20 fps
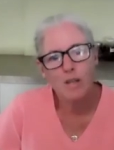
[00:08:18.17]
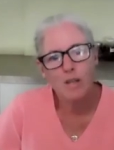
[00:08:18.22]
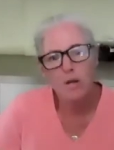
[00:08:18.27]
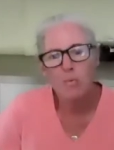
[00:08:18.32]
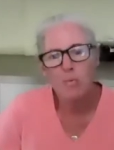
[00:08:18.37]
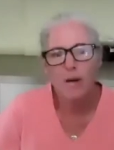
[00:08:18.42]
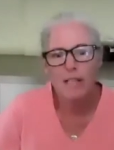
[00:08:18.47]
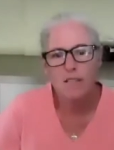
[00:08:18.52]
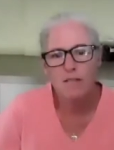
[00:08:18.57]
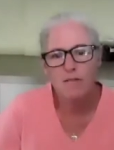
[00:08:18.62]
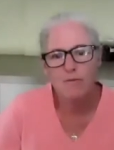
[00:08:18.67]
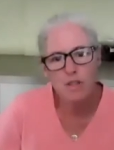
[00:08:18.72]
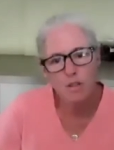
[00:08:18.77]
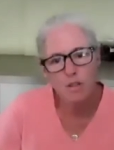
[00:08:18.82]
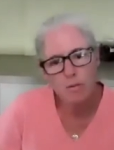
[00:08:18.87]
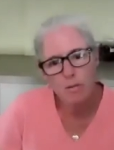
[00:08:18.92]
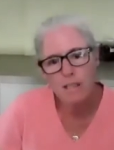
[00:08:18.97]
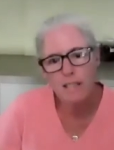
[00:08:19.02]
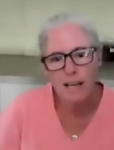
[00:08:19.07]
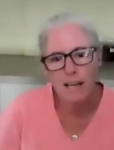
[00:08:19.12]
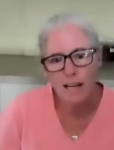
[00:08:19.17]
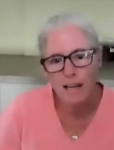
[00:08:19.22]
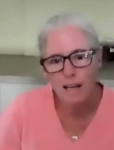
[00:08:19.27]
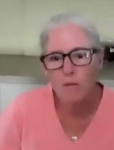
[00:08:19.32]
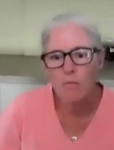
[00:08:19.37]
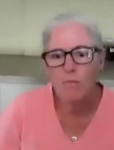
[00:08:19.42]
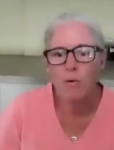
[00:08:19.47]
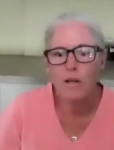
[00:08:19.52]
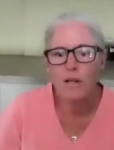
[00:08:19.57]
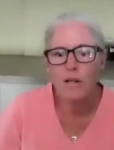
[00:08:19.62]
ways of doing
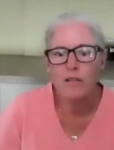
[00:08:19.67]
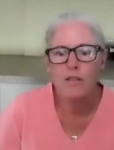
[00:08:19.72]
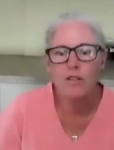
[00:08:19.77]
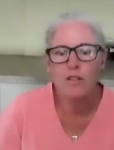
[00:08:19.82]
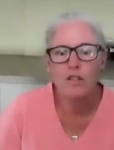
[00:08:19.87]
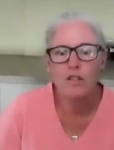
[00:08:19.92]
that was